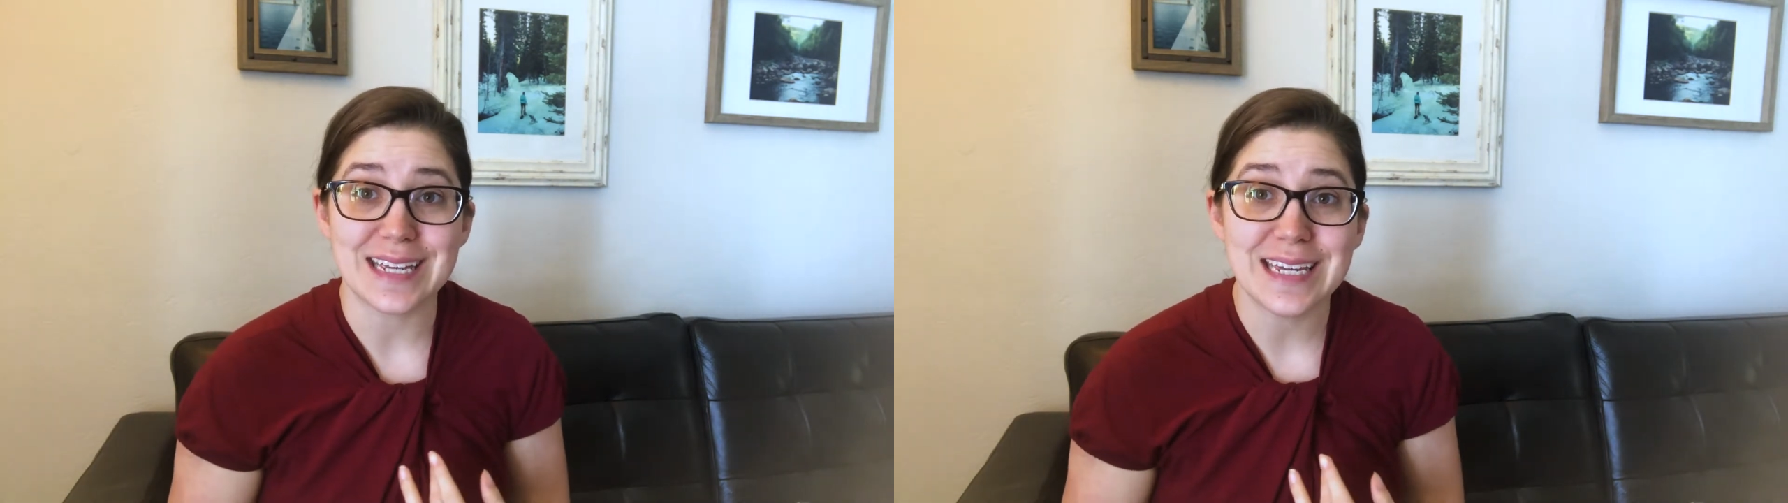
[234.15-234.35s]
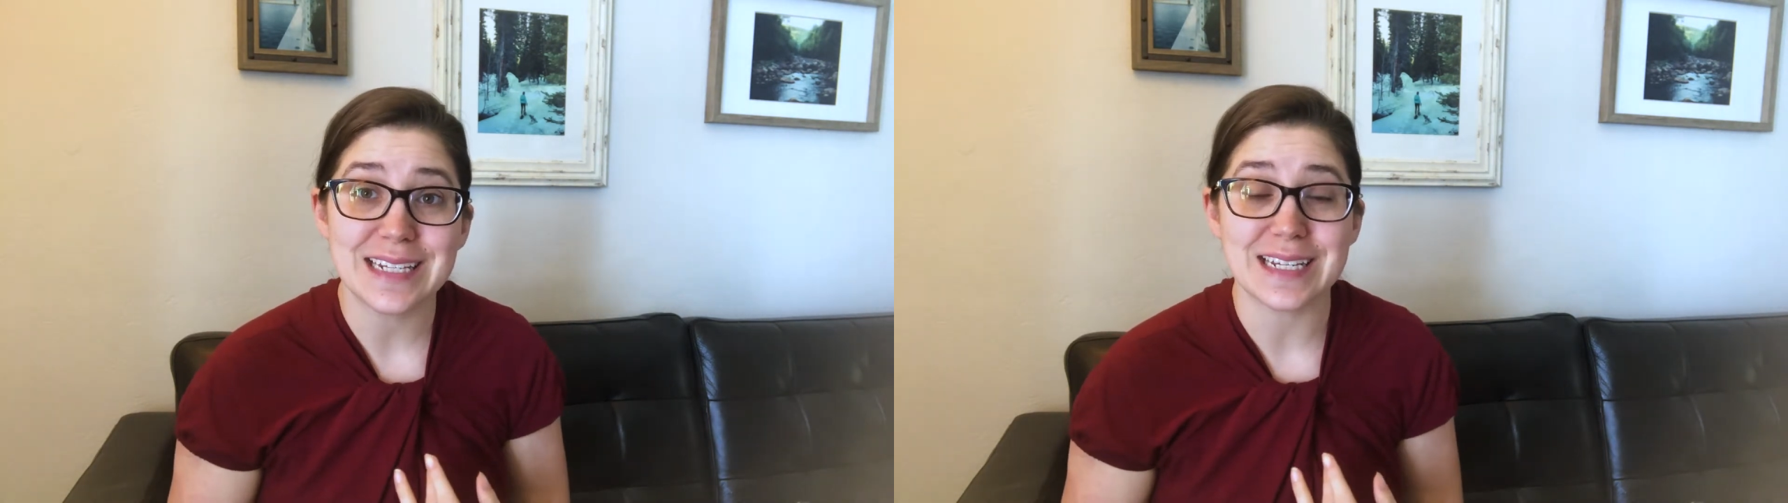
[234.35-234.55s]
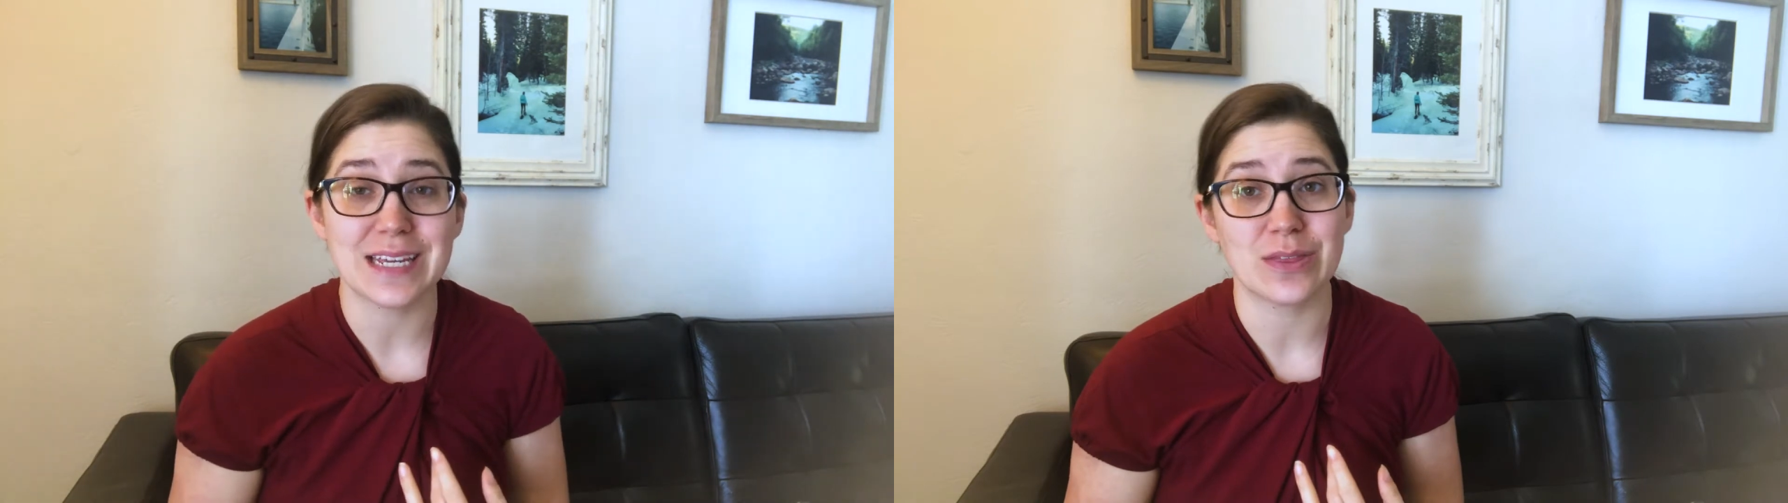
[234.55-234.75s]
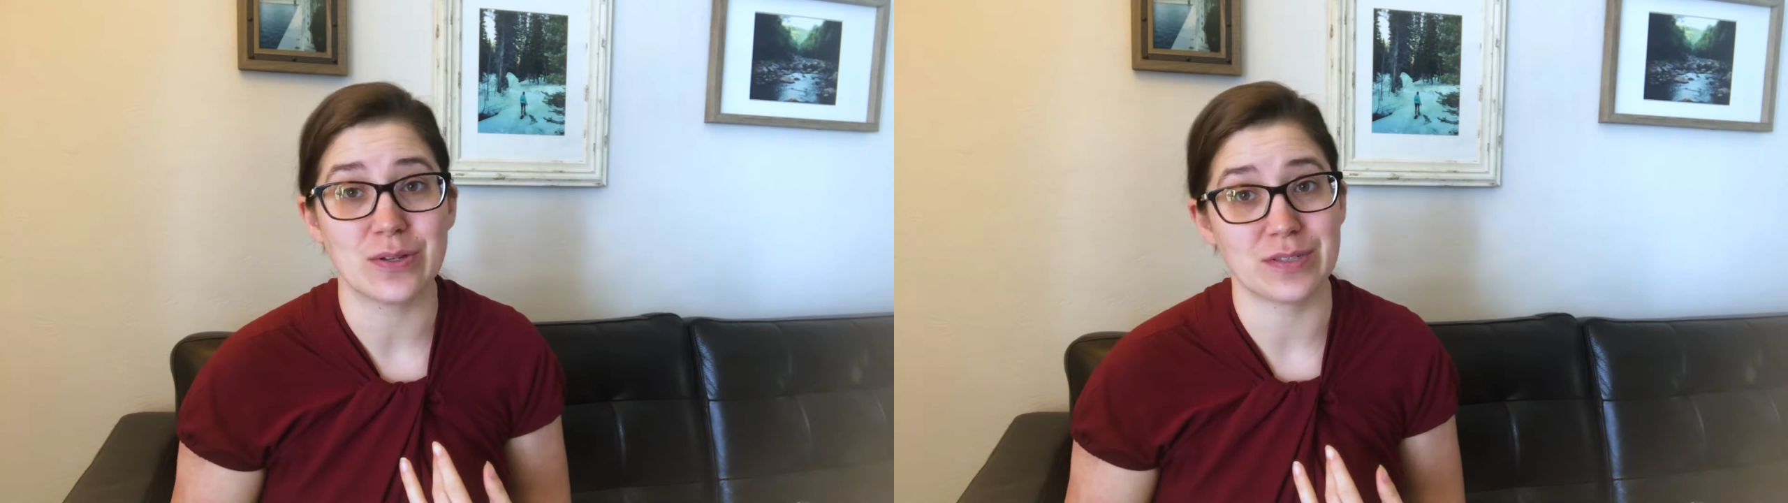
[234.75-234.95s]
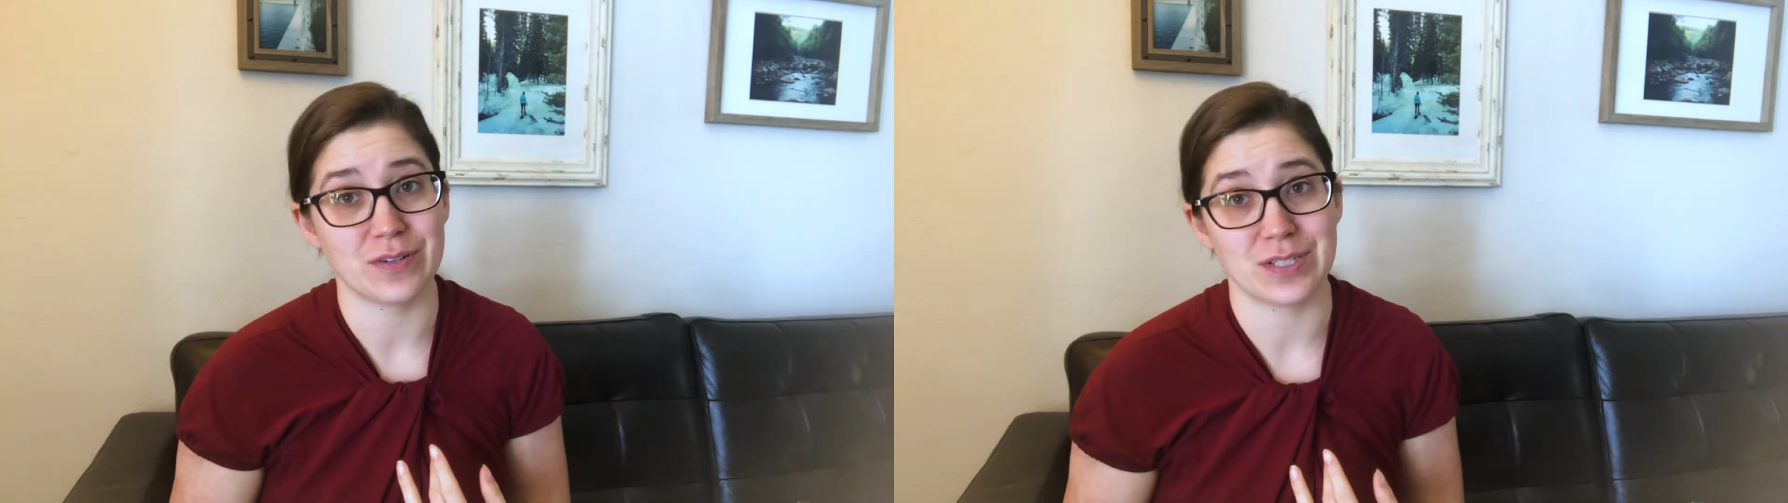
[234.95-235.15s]
eat in
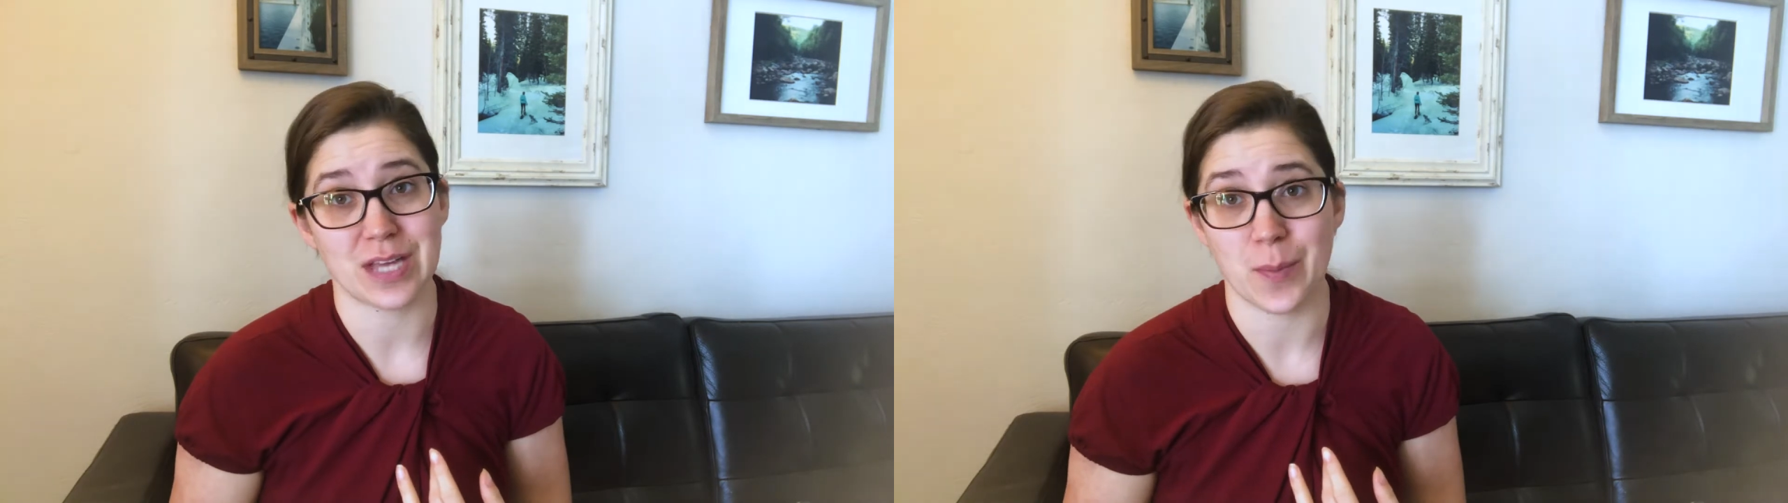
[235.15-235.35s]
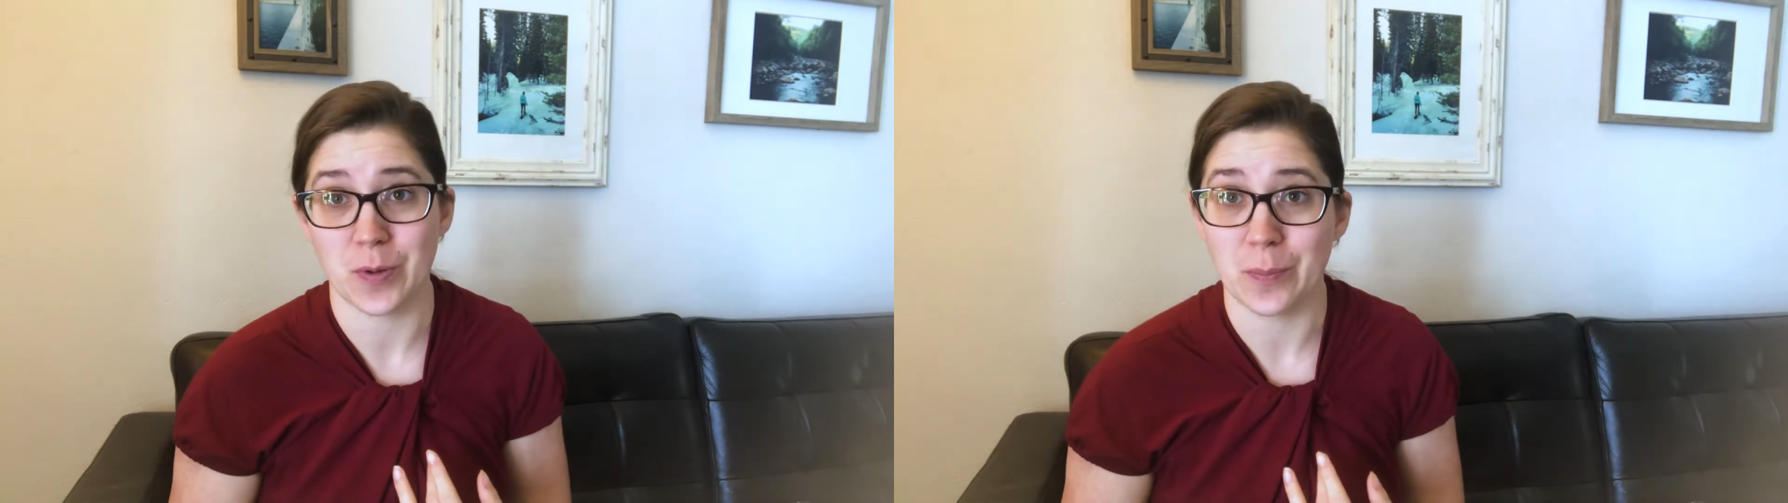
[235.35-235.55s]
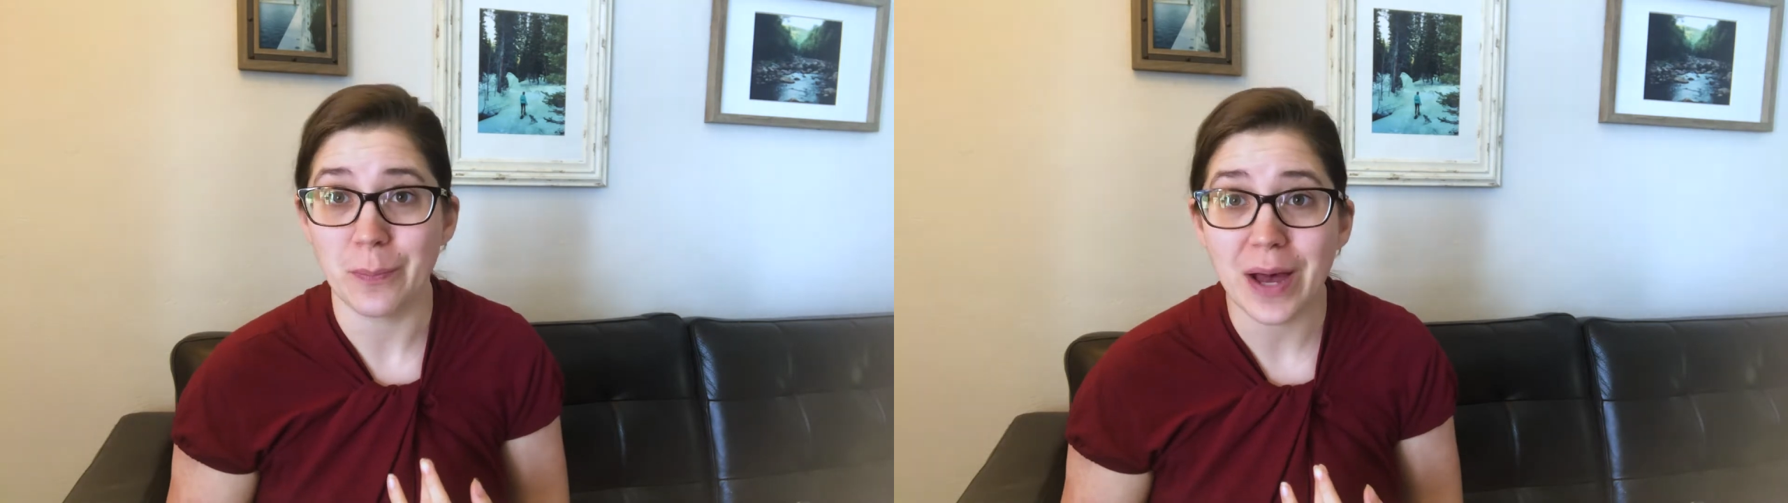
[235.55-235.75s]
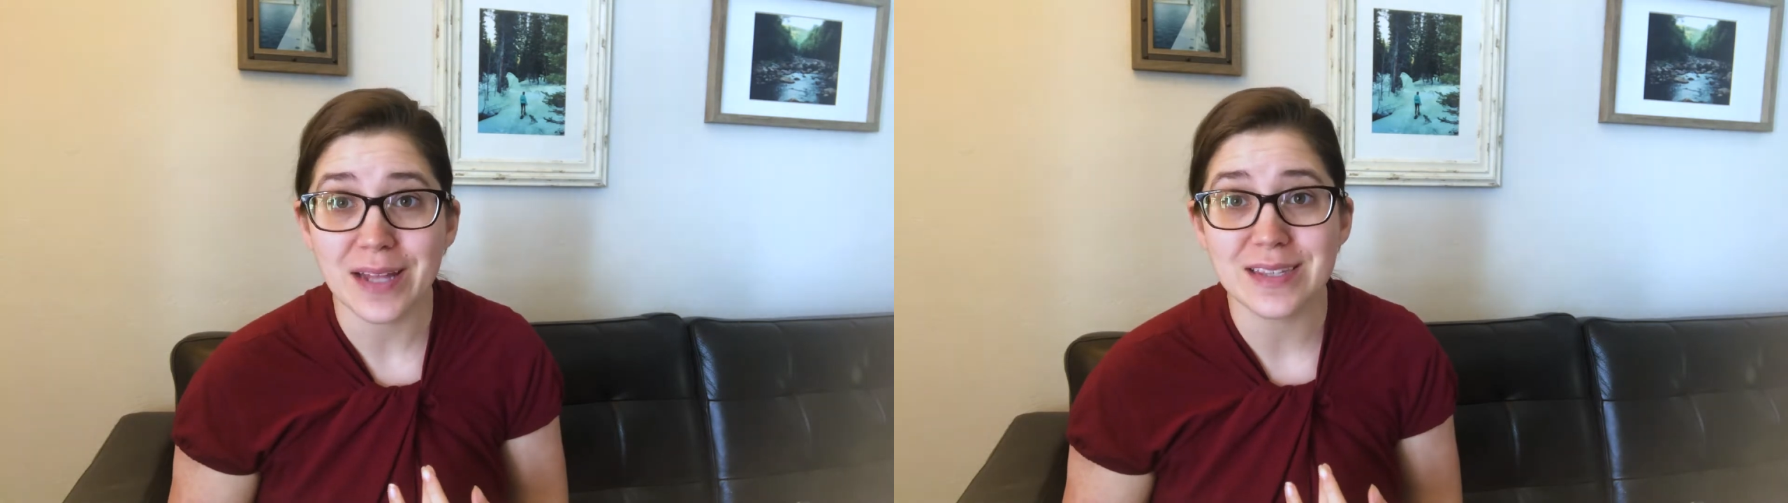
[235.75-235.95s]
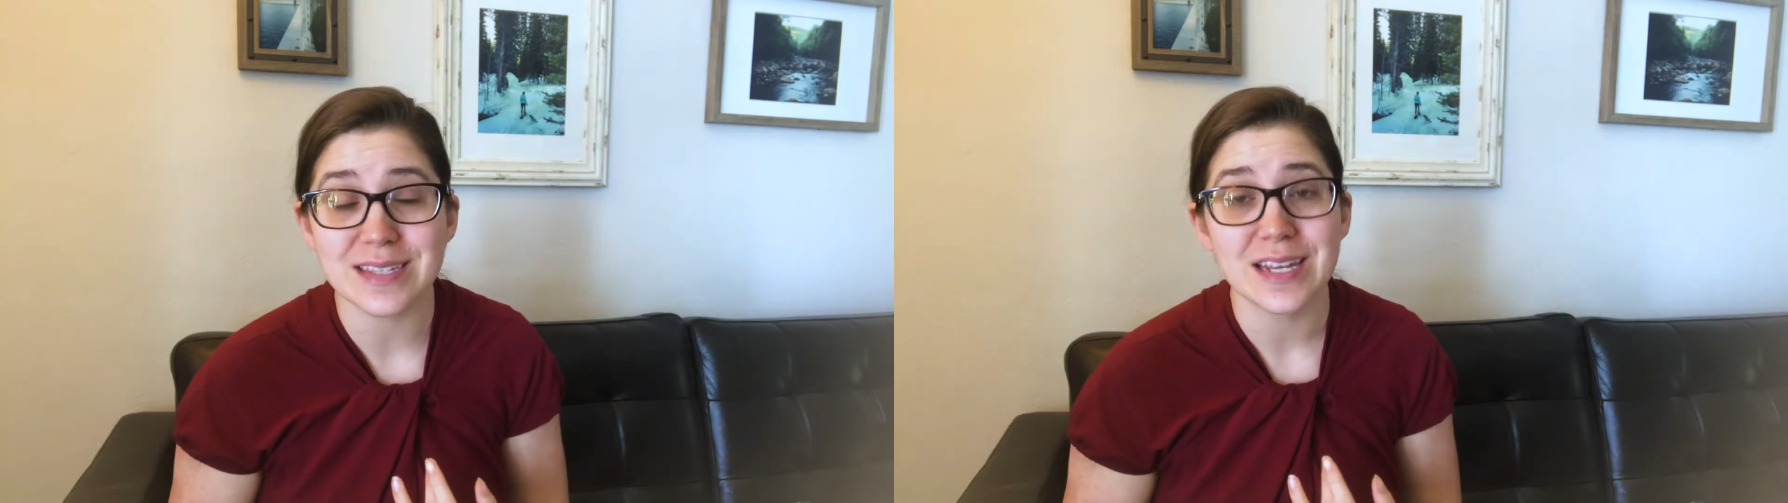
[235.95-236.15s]
those first couple
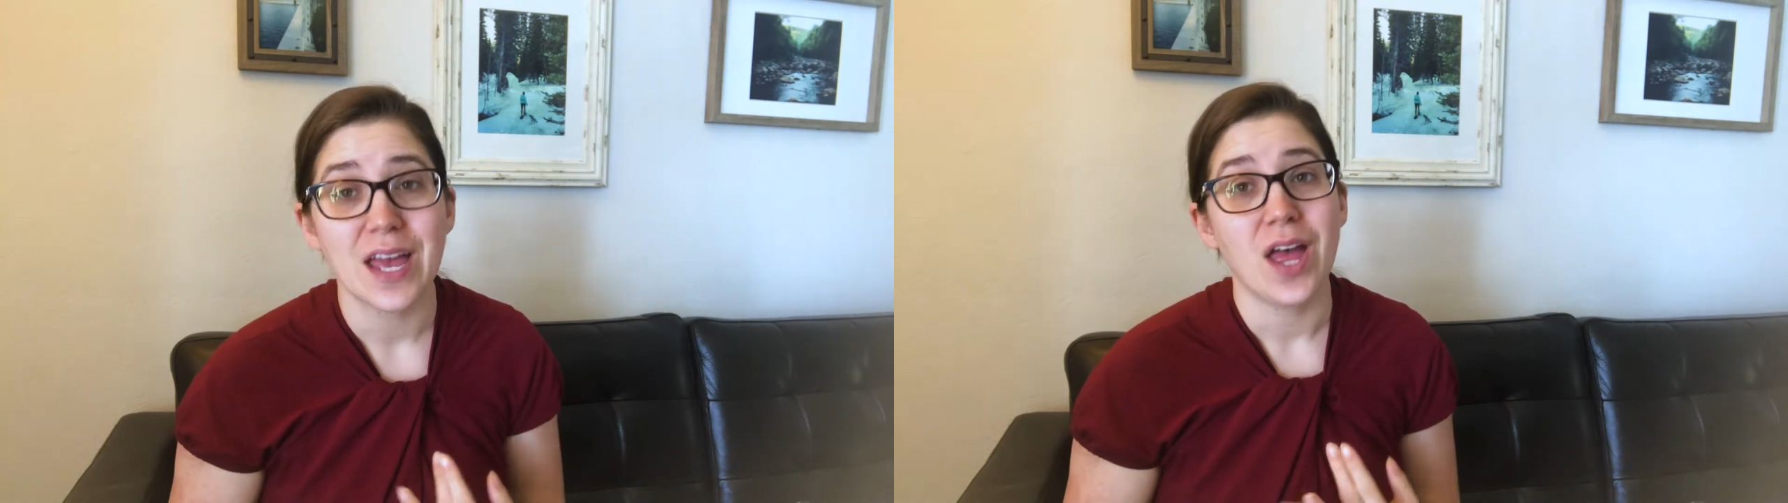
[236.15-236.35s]
months.